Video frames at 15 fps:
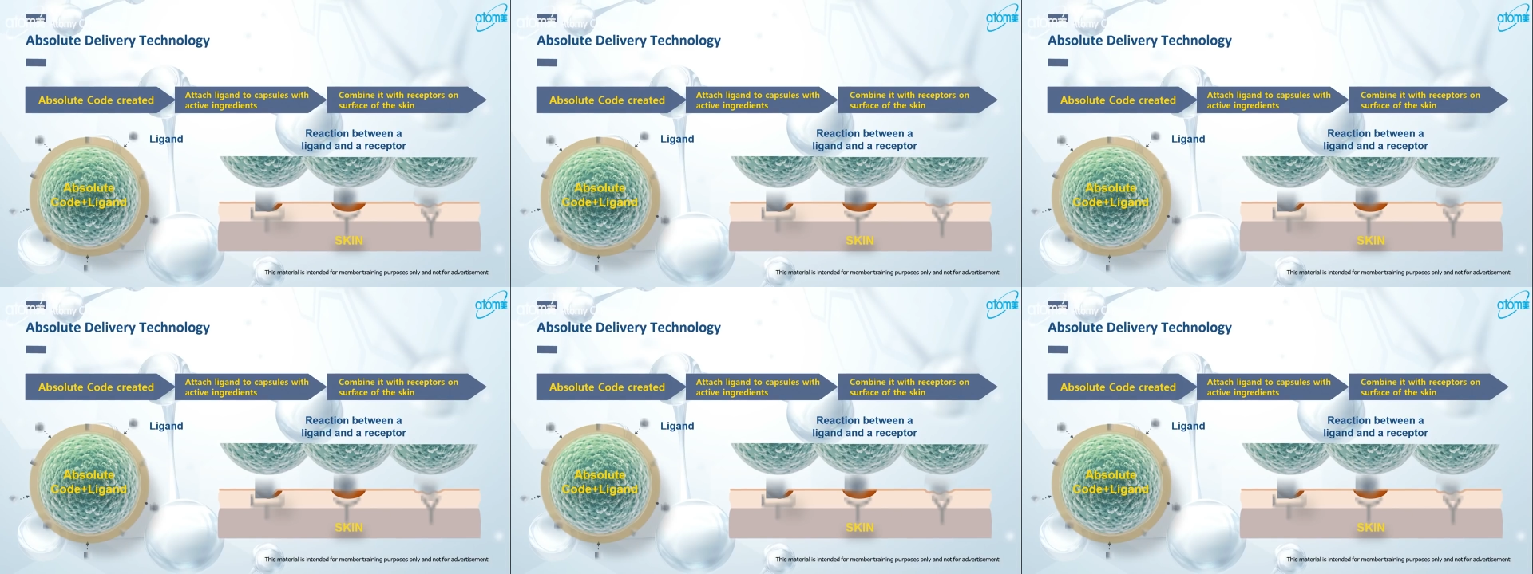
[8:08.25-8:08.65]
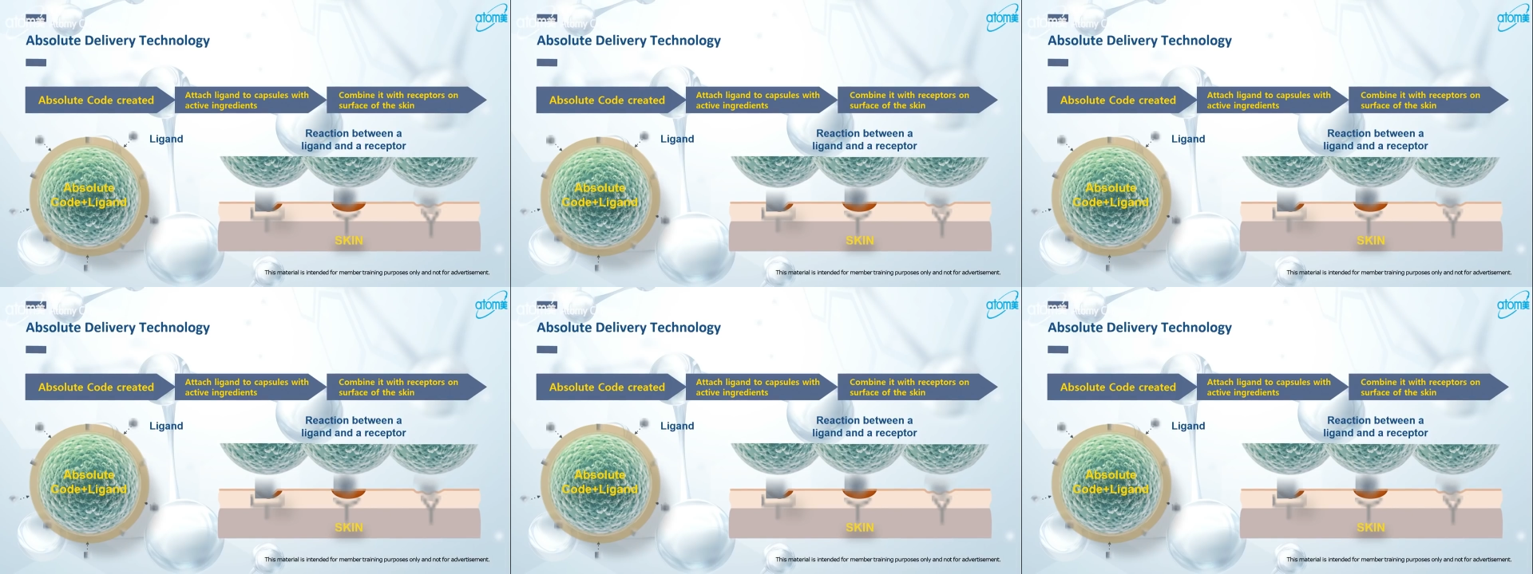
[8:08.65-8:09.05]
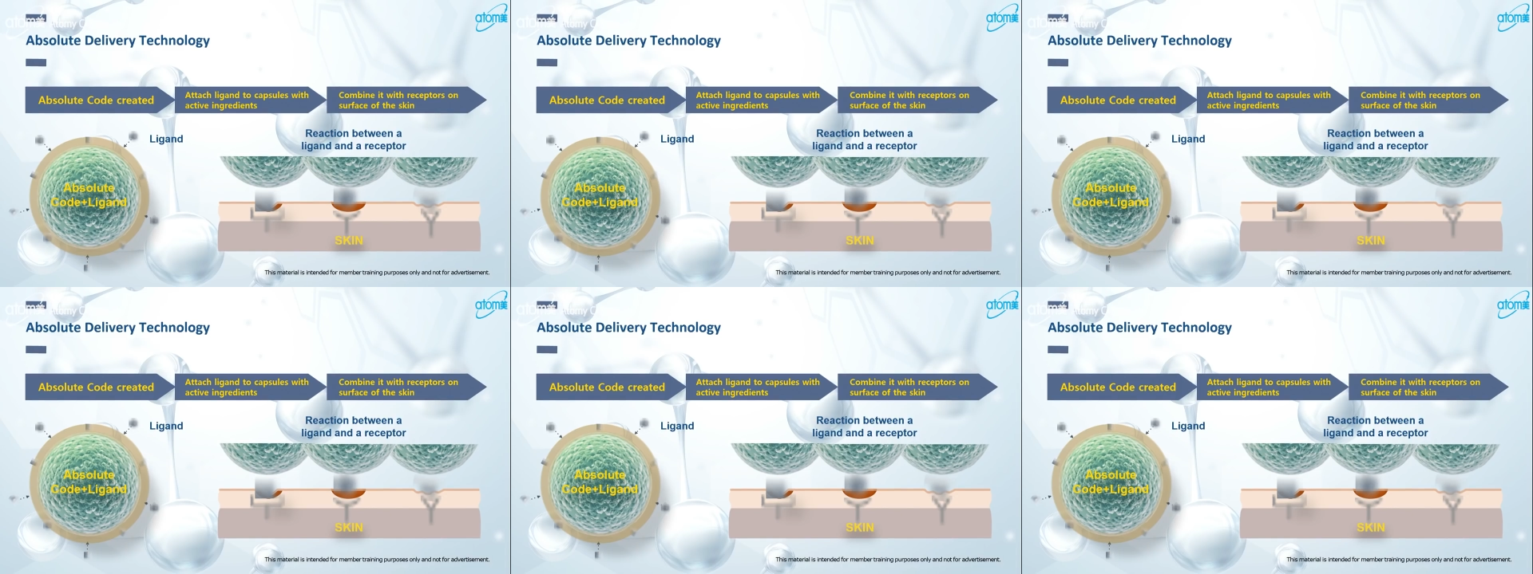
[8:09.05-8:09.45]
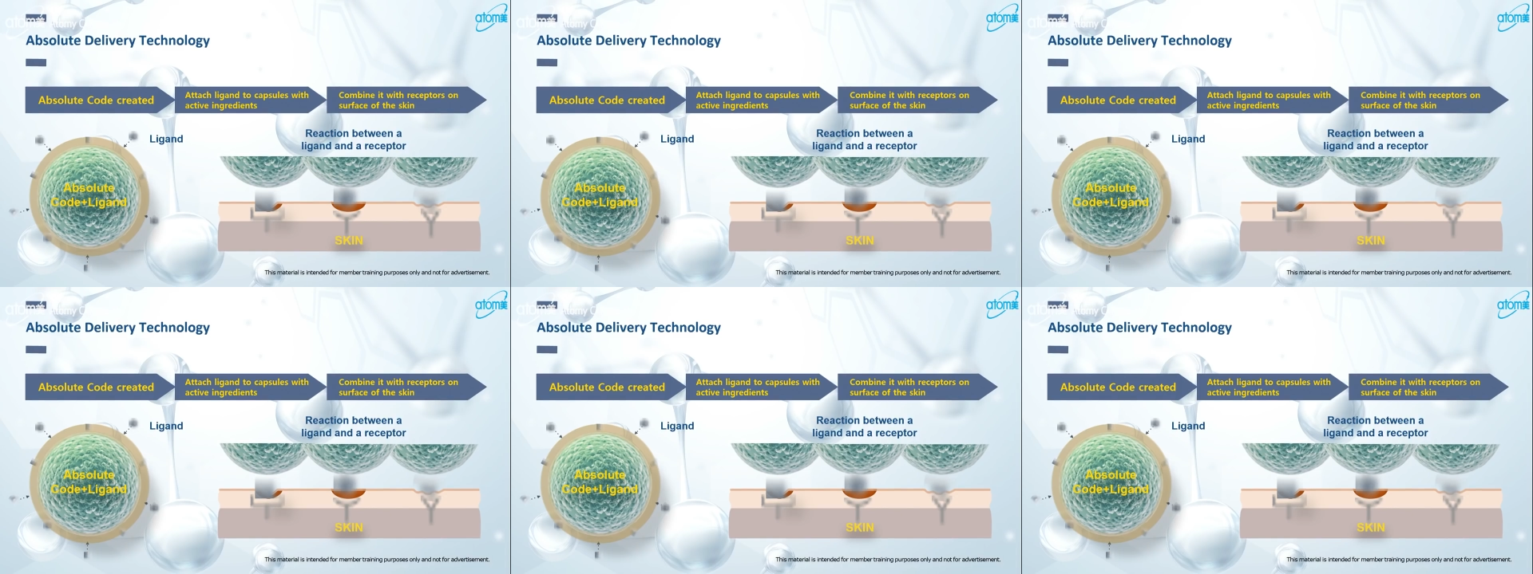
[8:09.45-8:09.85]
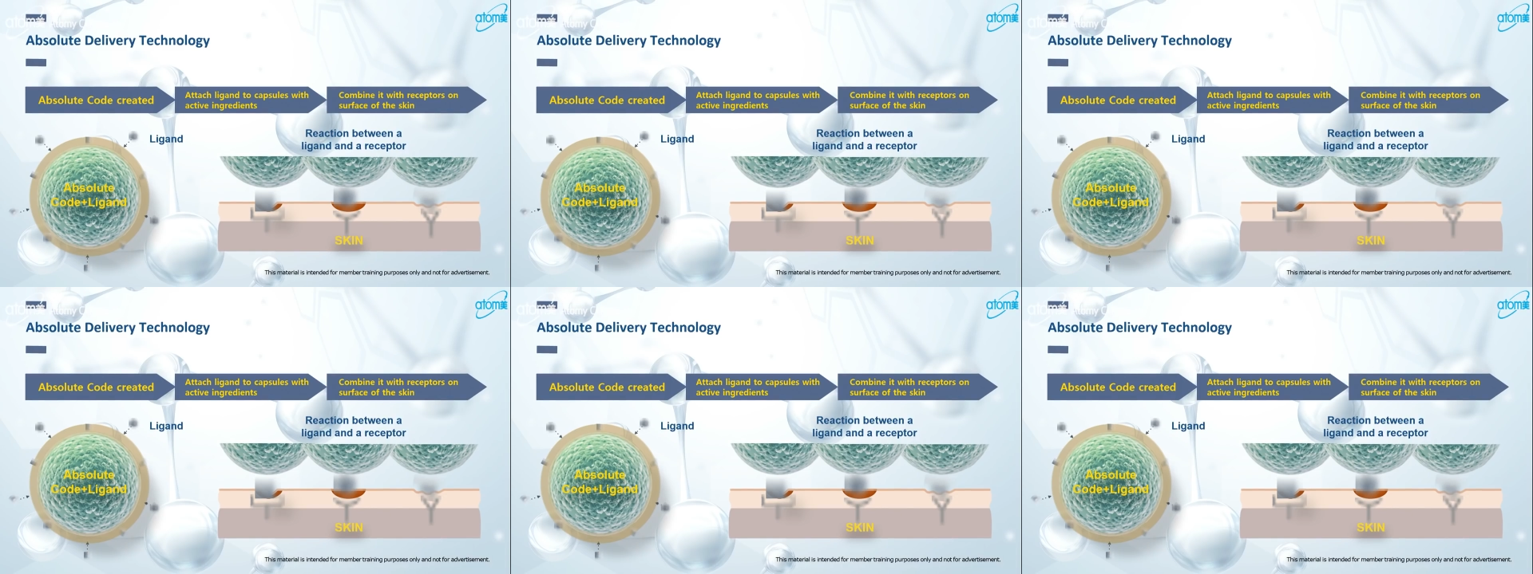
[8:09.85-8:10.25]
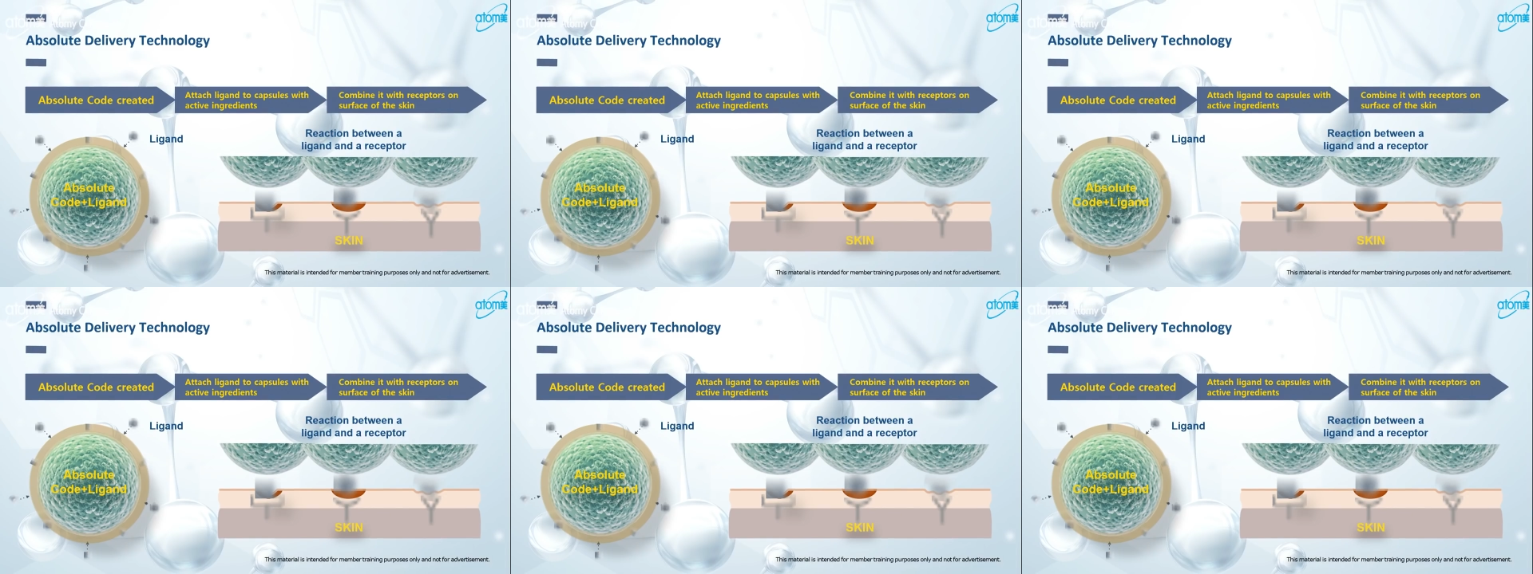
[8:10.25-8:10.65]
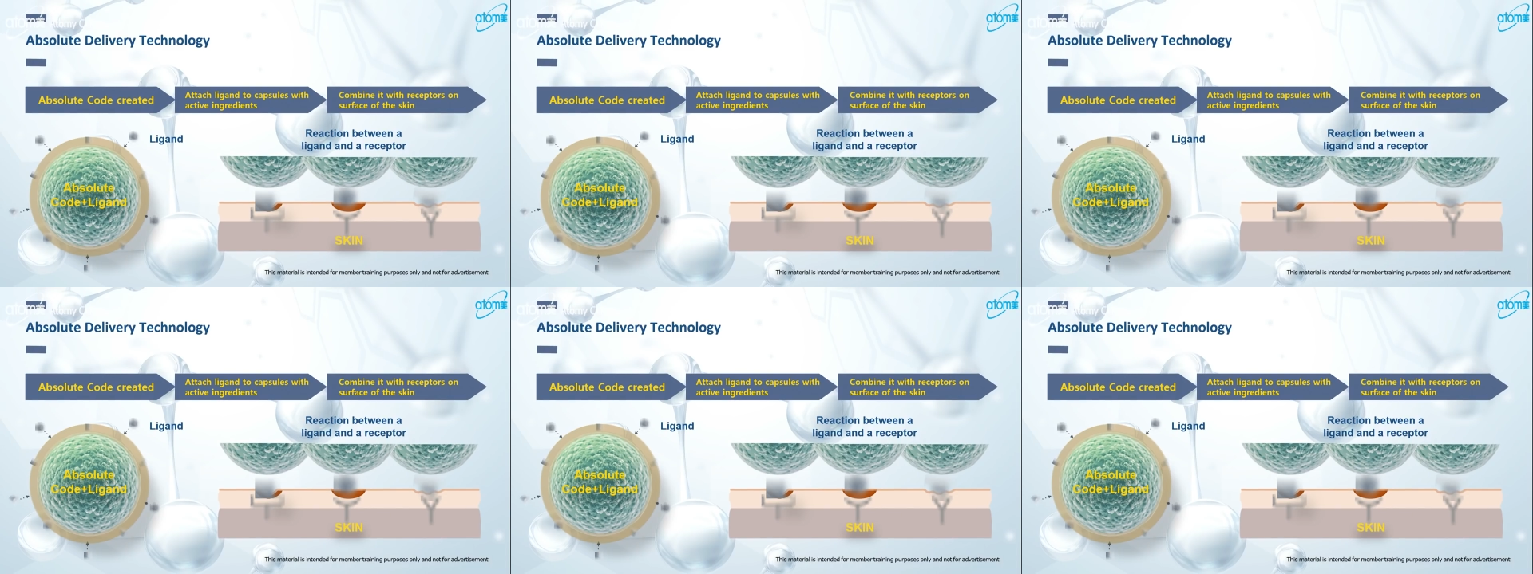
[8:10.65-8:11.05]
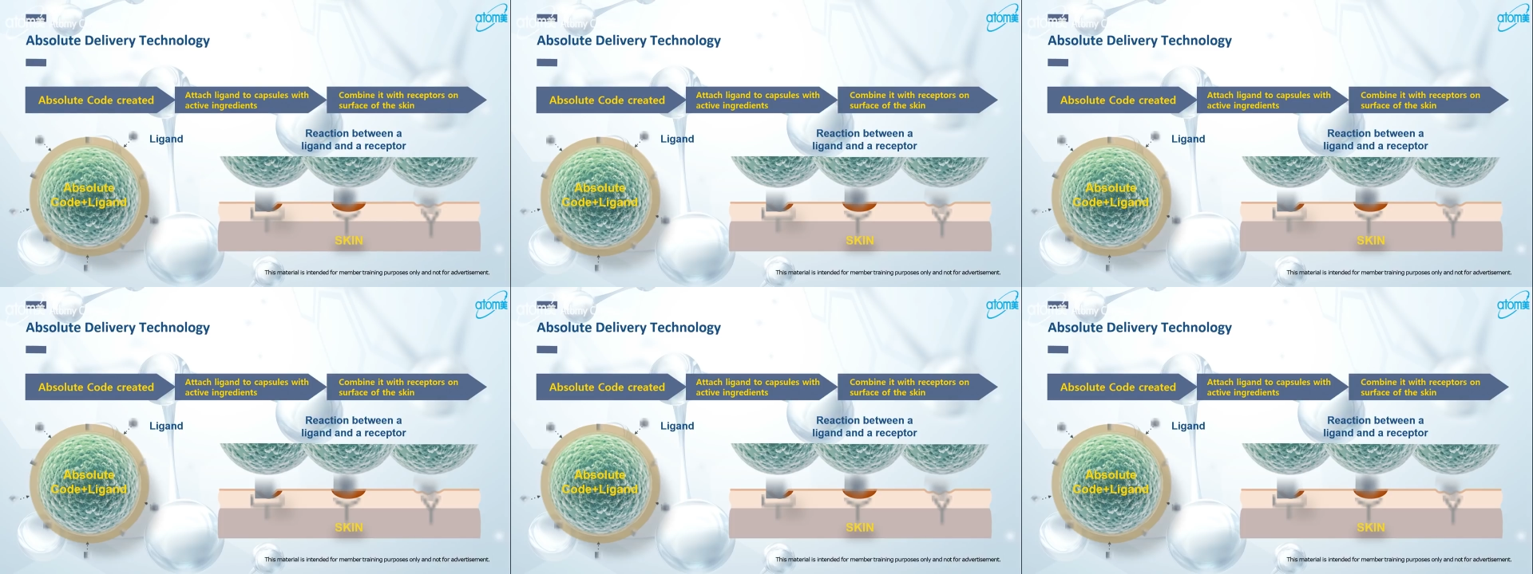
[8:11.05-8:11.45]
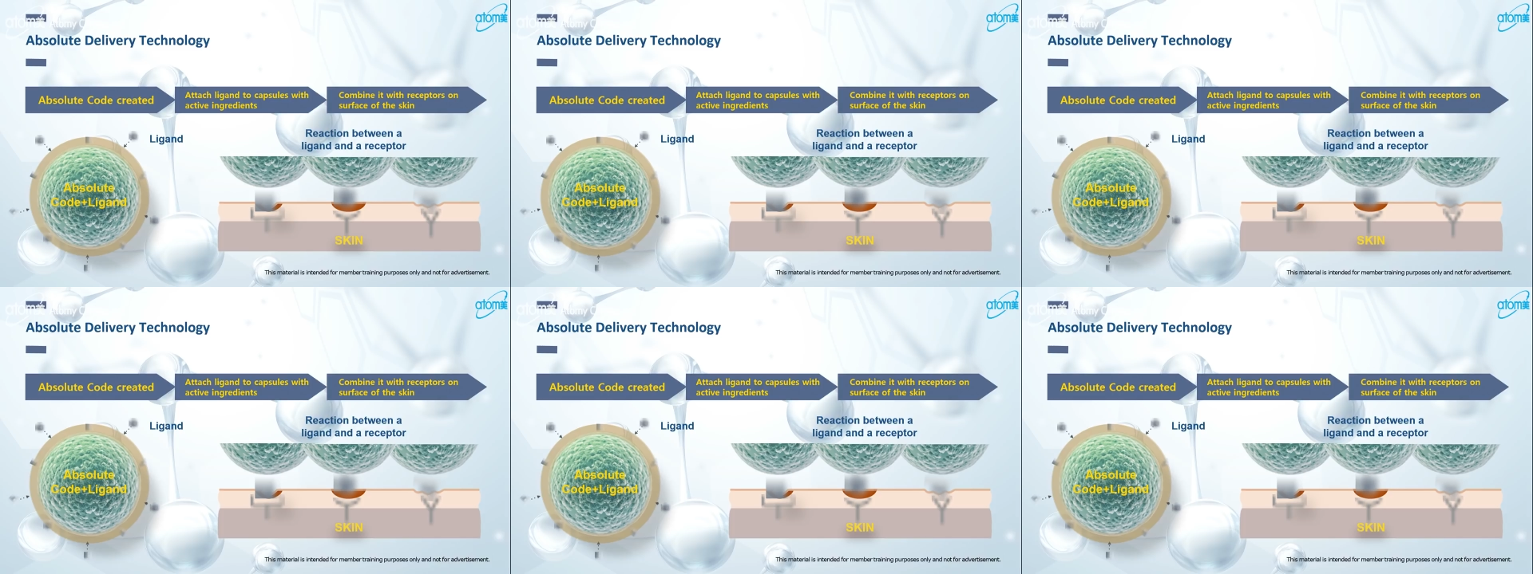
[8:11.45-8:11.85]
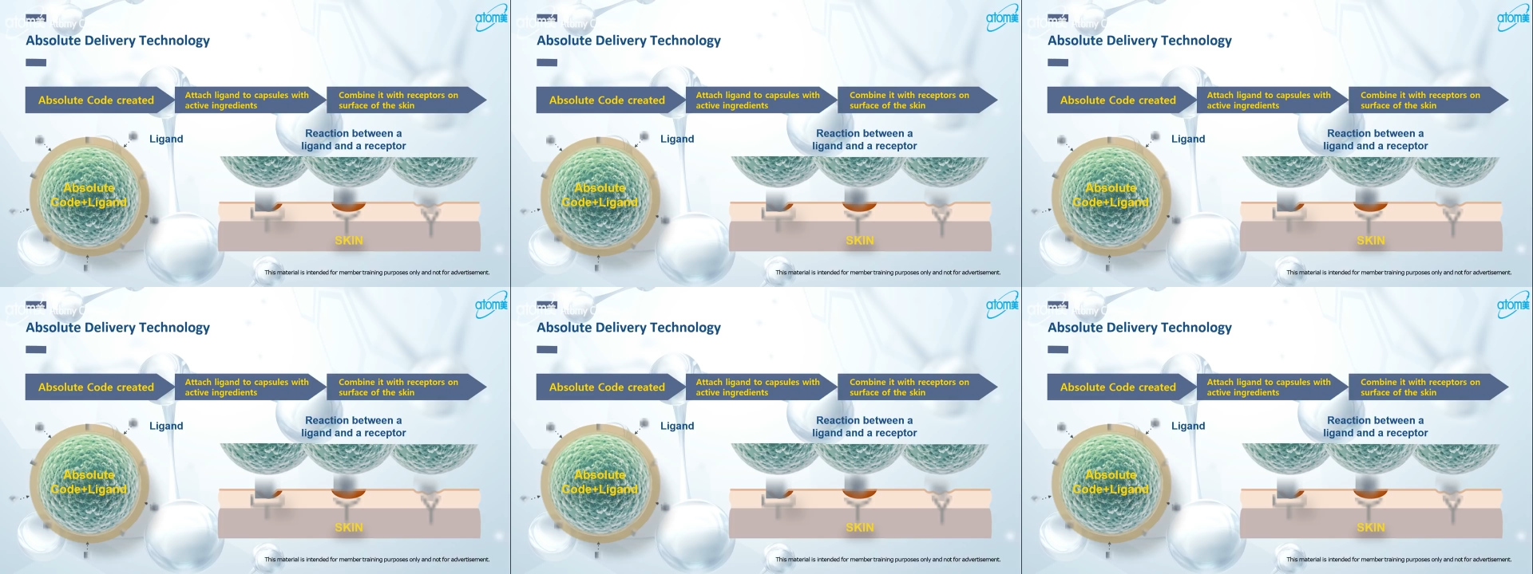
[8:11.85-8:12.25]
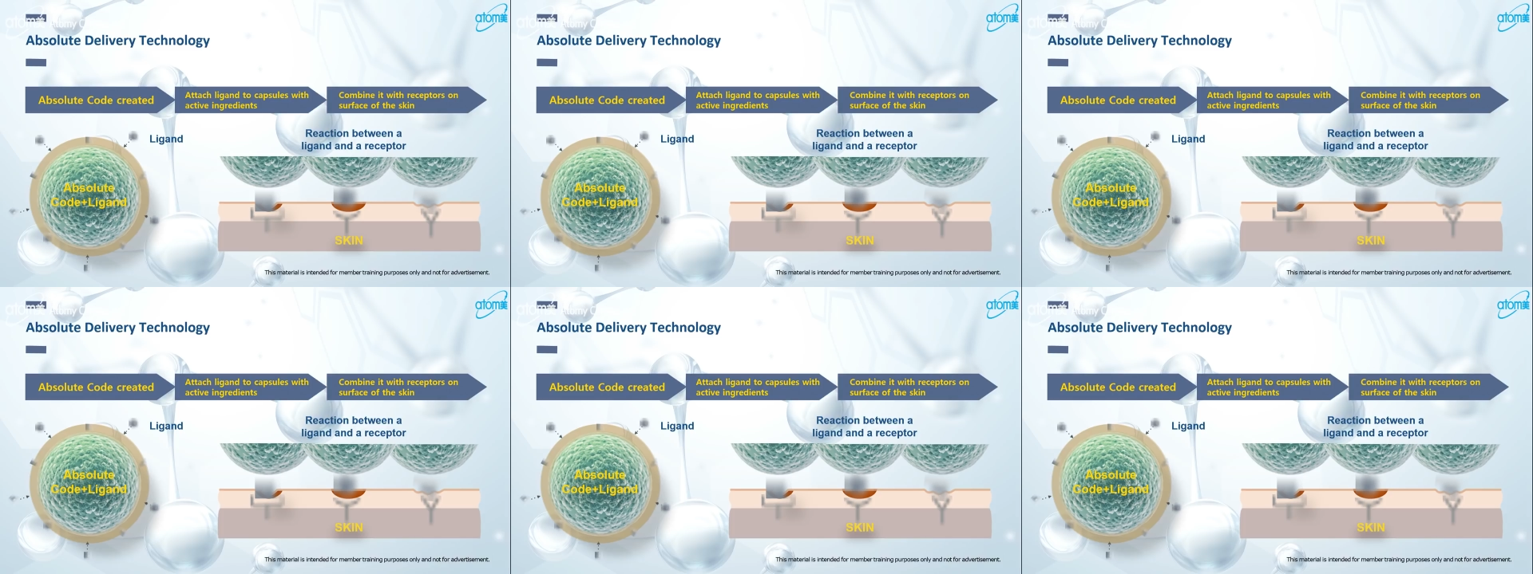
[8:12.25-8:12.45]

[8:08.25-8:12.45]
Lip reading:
Nobody's mouth can be seen.